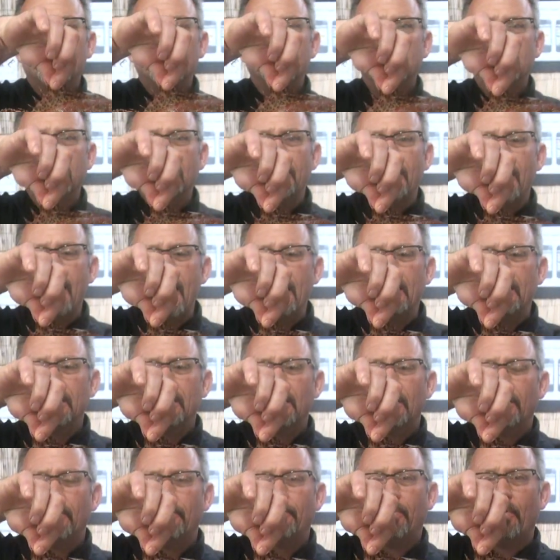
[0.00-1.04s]
see that?
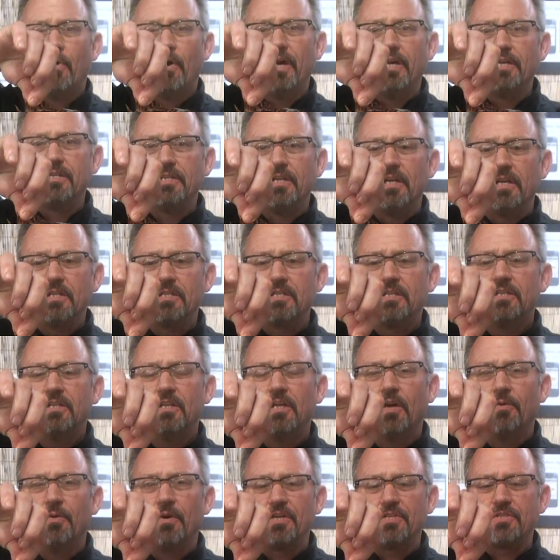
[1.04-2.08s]
Poisonous.
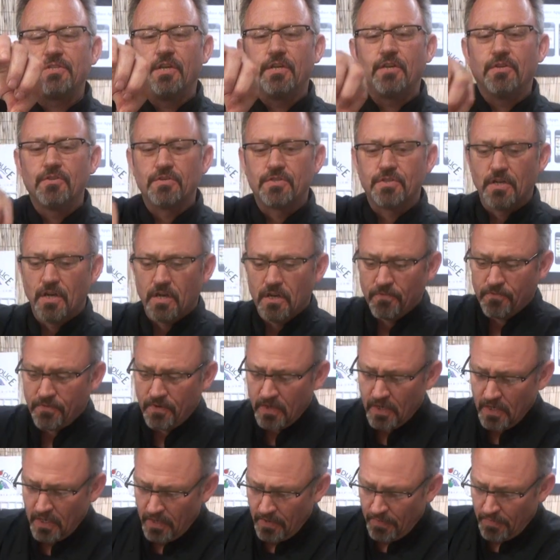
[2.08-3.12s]
You don't want to stick yourself.
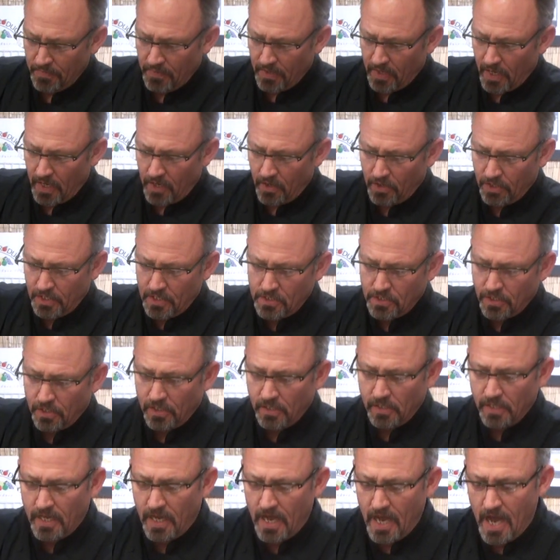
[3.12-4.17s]
They got all these
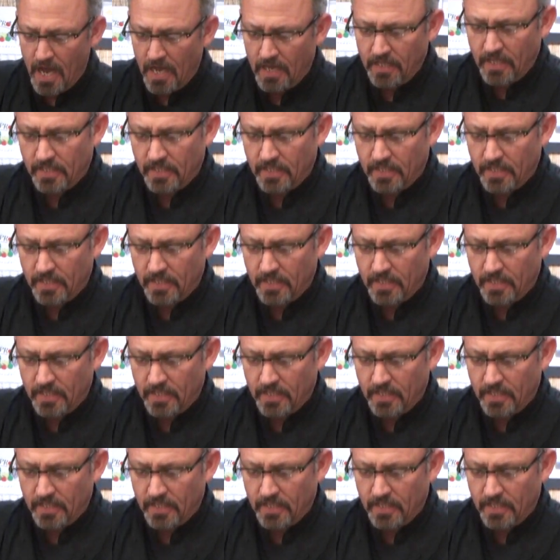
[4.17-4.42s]
little, uh,